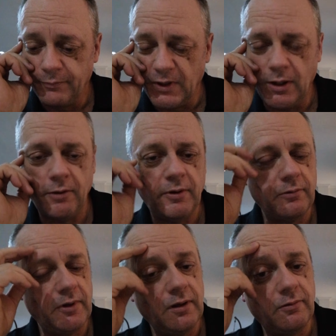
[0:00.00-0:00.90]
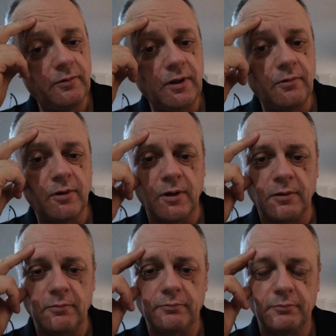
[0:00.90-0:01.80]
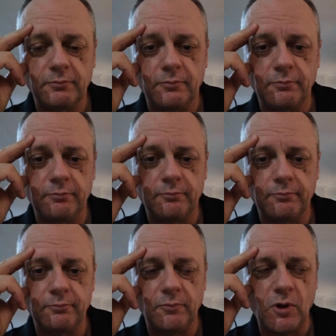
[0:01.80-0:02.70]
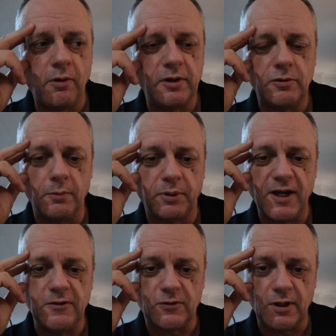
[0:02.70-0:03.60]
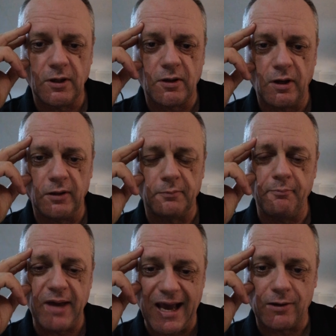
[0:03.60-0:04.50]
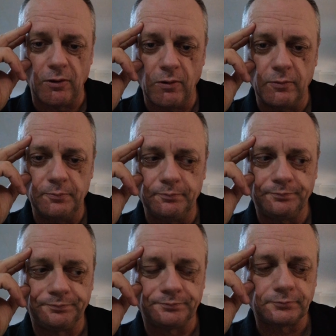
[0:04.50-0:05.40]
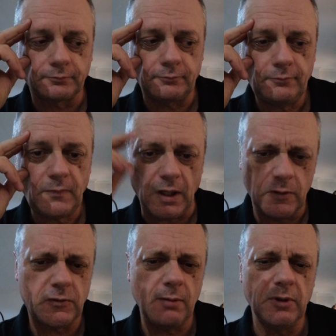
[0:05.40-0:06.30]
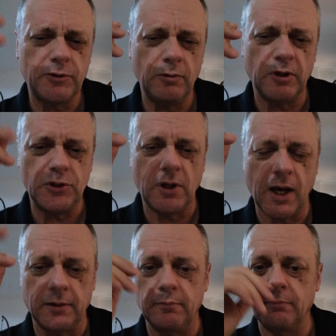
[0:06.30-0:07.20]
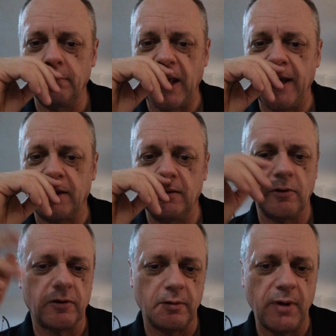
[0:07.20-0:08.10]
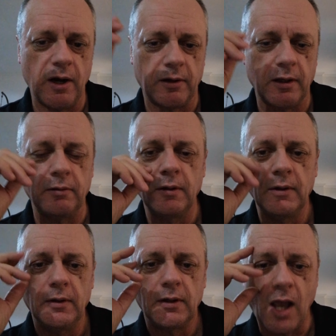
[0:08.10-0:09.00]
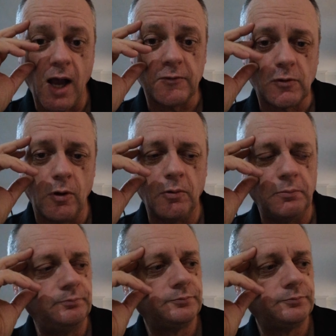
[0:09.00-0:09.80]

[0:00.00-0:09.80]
We were going to a place here called Macro. It's similar to what you got back in North America, Costco,